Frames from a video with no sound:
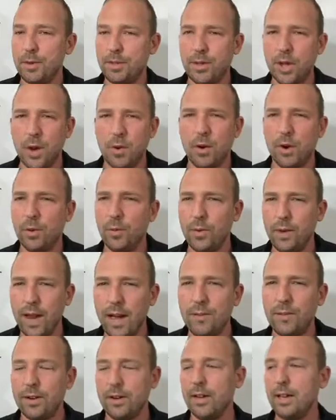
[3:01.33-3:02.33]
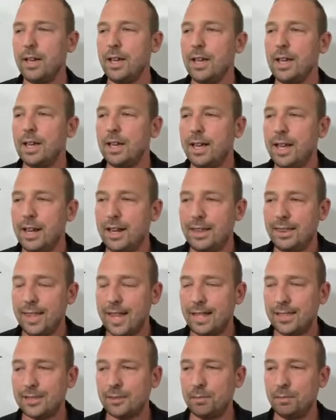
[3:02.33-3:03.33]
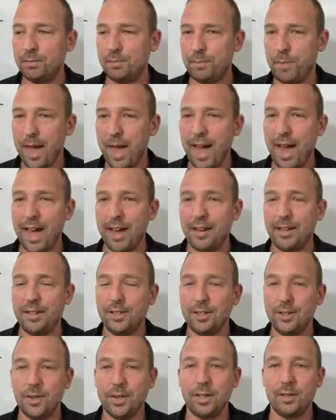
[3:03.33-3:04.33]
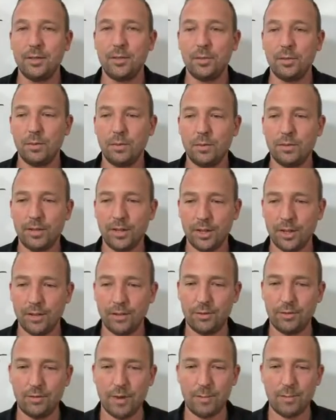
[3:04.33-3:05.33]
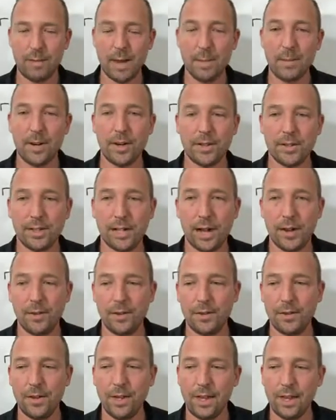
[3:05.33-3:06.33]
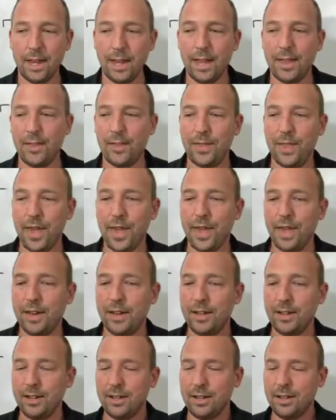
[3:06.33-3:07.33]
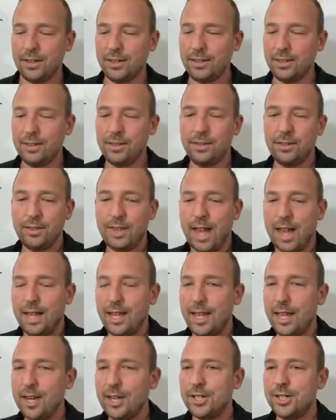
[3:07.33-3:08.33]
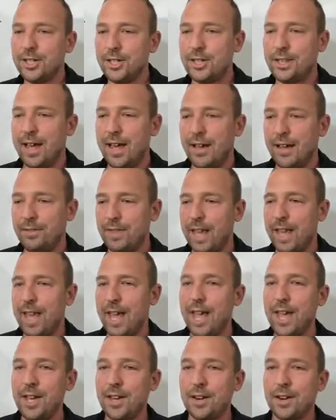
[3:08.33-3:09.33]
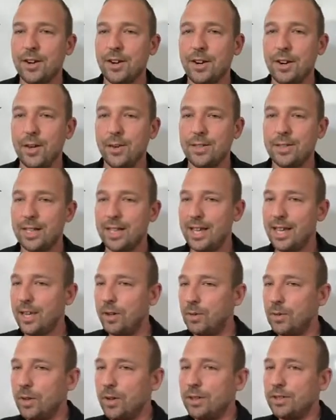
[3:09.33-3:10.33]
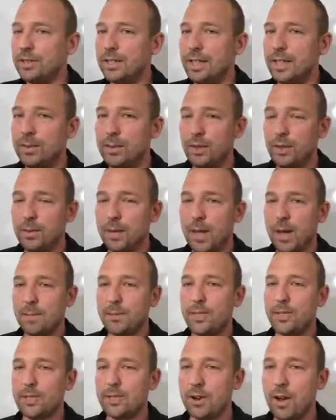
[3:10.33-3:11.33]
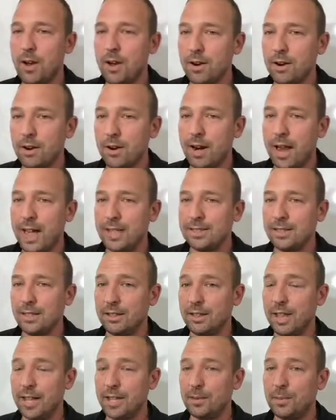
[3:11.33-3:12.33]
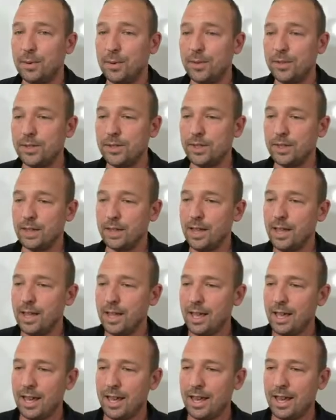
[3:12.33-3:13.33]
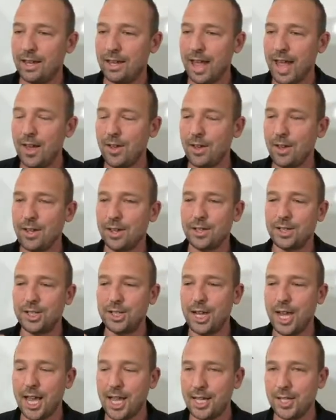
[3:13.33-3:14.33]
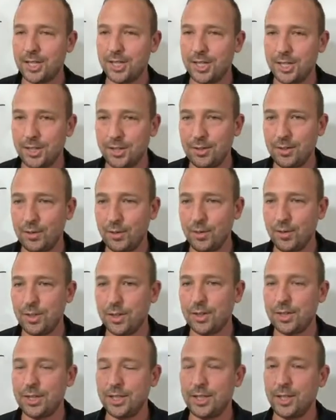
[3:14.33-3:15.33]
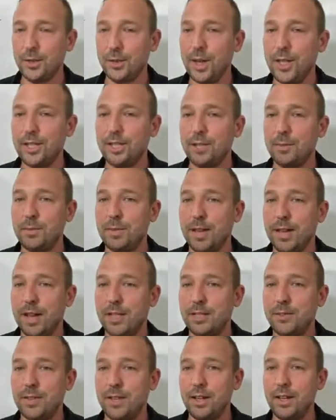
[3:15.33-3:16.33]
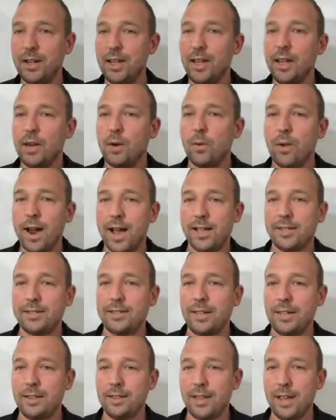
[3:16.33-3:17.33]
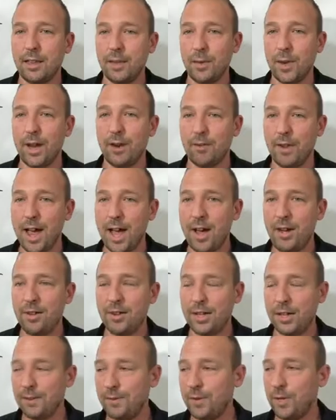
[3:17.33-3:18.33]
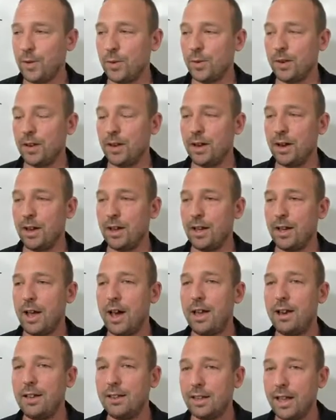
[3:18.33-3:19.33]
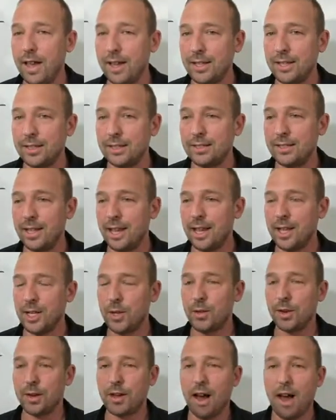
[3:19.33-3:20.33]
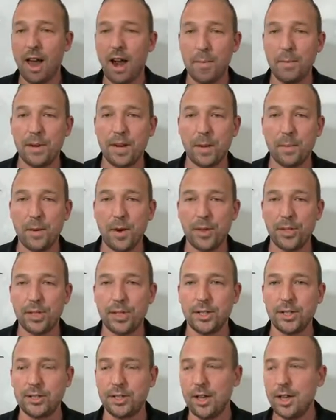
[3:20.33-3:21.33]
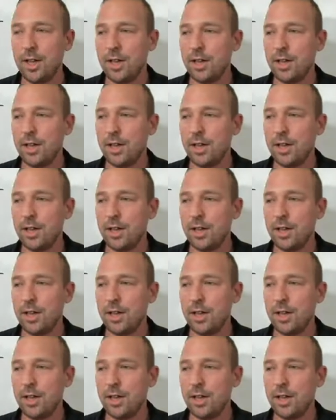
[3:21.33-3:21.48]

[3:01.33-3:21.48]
your toe or whatever, anything that's bad, you can, remember yourself, and then that energy, that anger goes inwards, and then you become stronger as an enlightened person, and now you can change your situation because of it. Whereas the other way around, if you are unenlightened and you are caught up in your emotions,